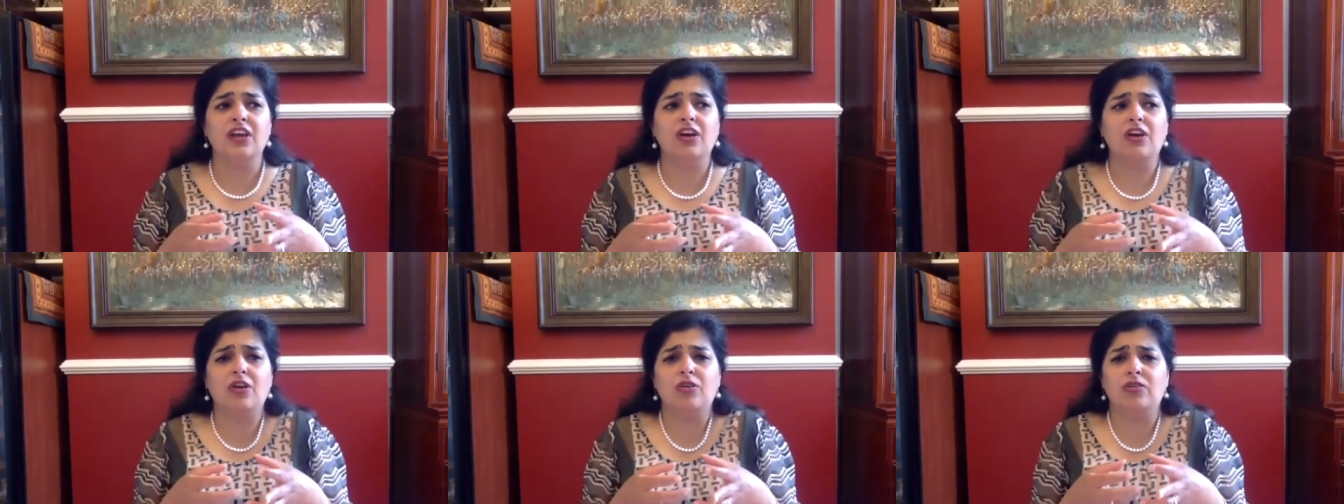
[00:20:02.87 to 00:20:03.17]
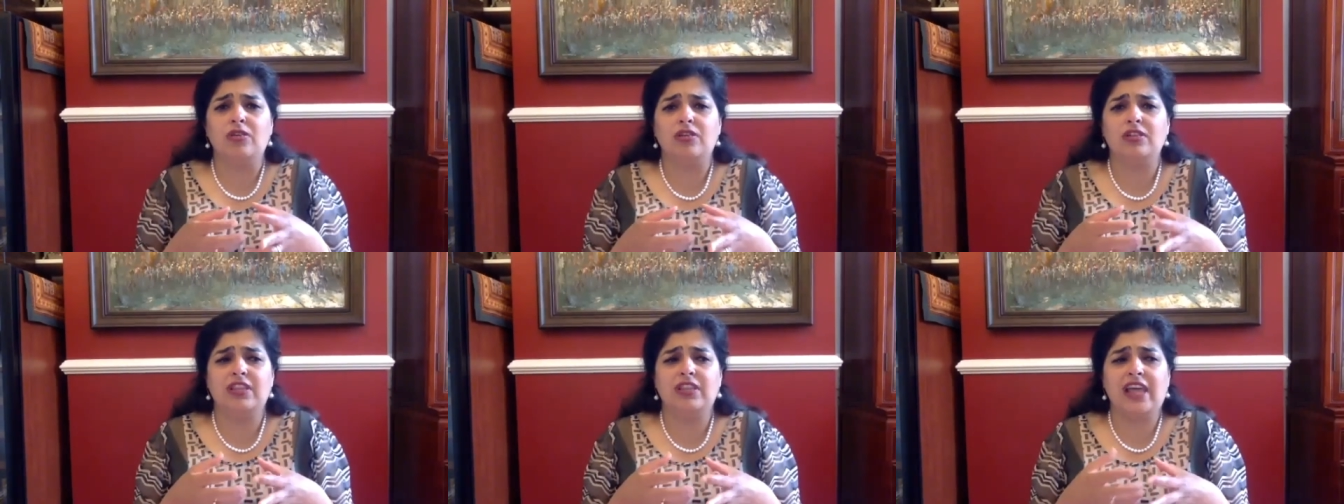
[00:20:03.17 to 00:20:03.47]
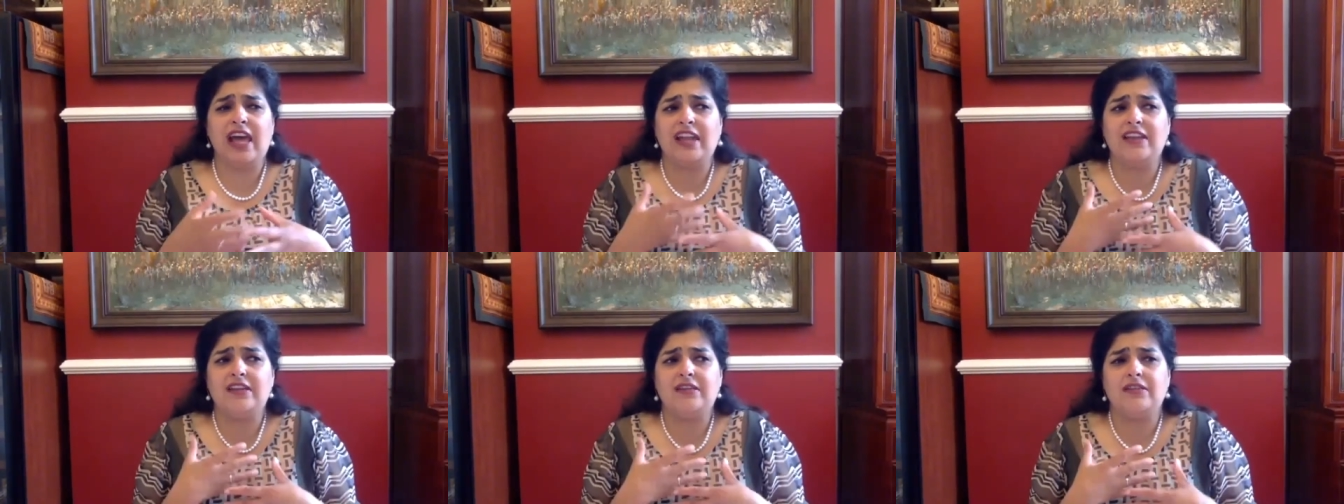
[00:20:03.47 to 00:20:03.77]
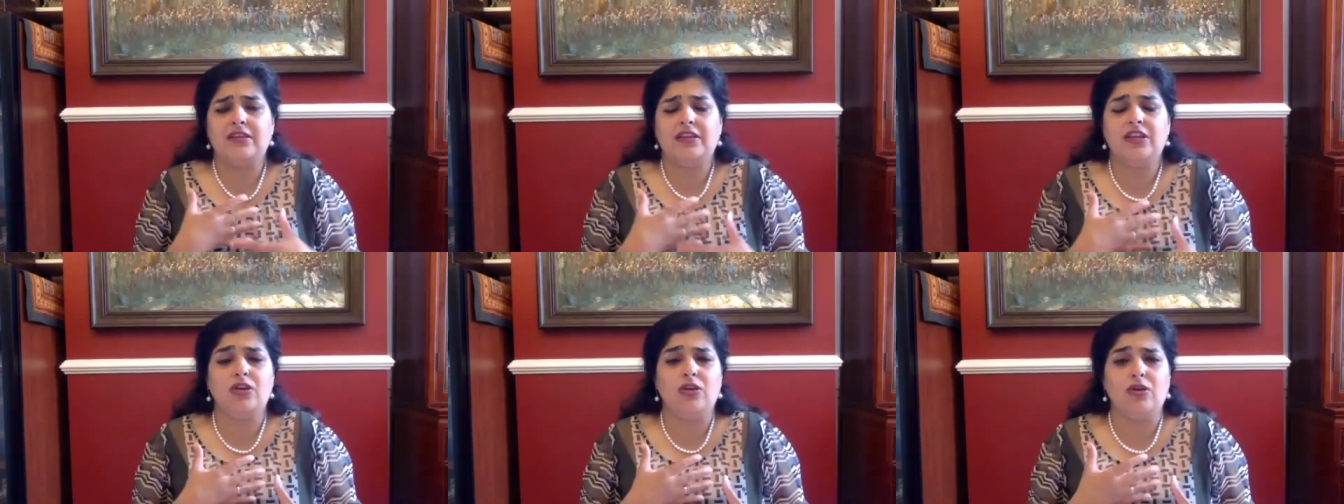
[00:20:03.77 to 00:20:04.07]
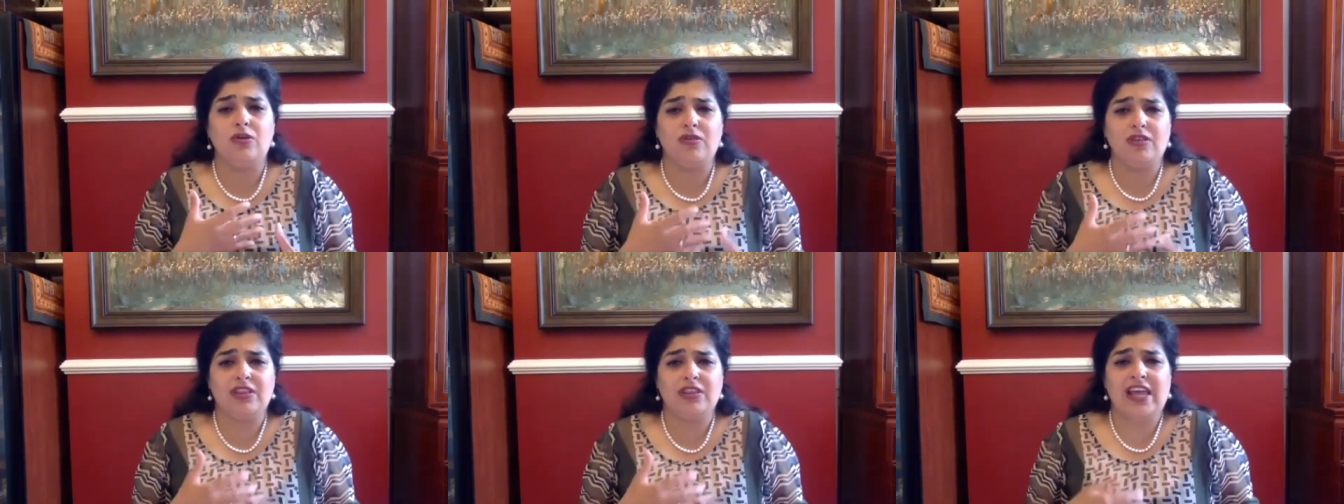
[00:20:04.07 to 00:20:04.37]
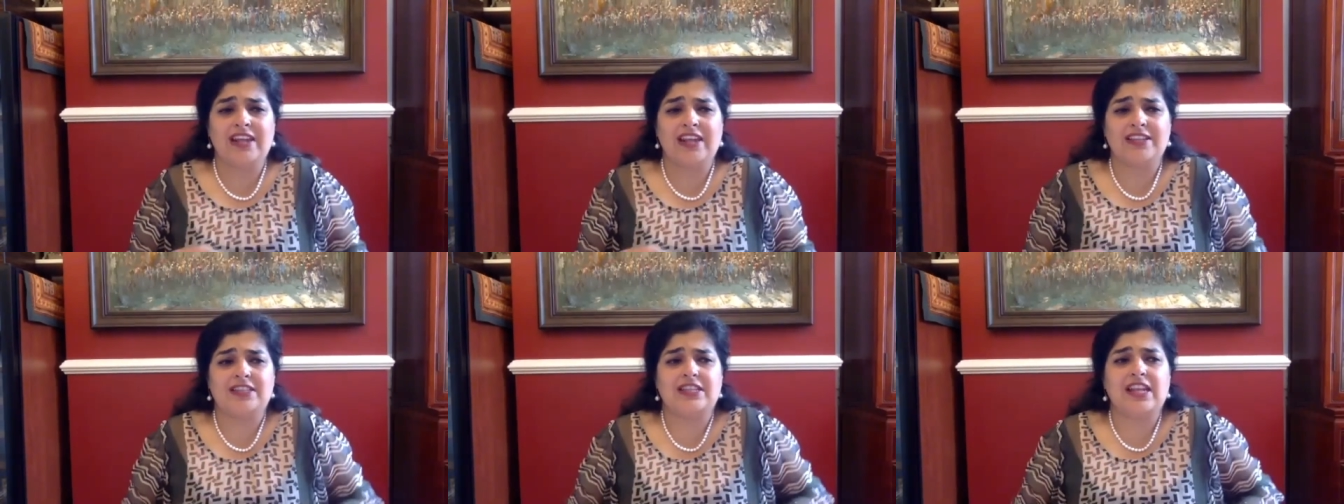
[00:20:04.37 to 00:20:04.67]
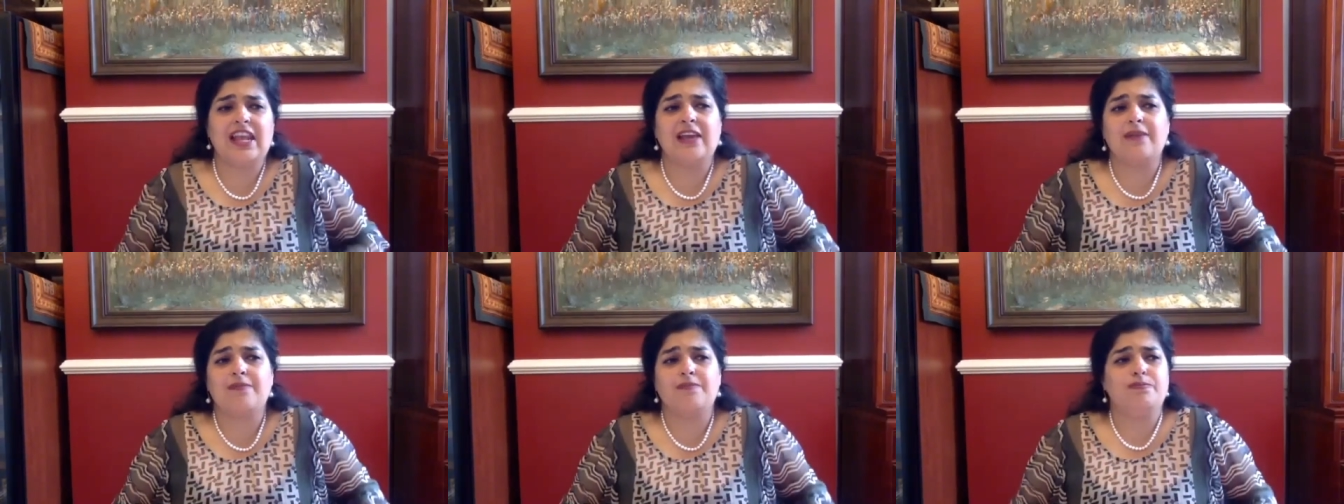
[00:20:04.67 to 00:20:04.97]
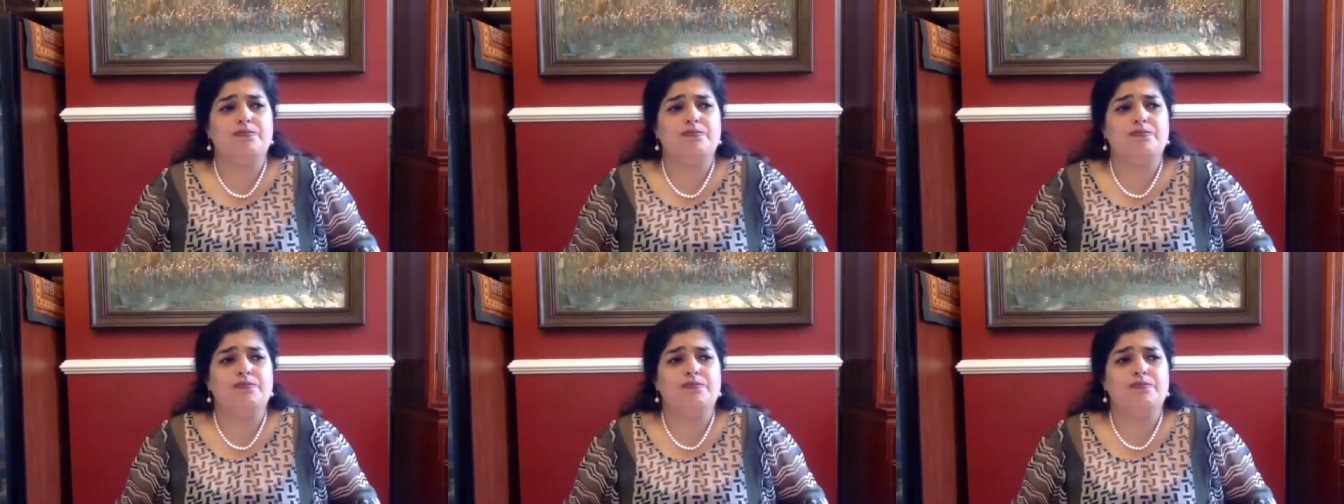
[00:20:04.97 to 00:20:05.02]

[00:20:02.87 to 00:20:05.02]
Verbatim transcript: oh, that you know that's like